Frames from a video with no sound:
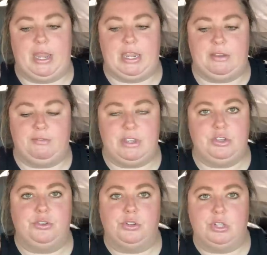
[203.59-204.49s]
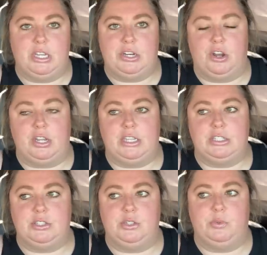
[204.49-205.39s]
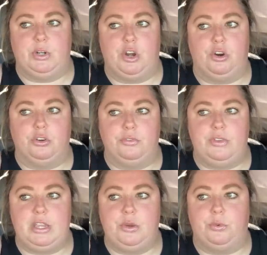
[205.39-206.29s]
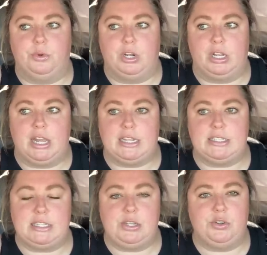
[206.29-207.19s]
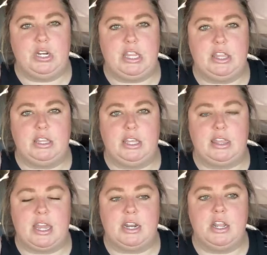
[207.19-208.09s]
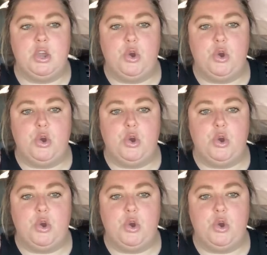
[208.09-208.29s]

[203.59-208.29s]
a vehicle and not into an RV or a Class C or anything like that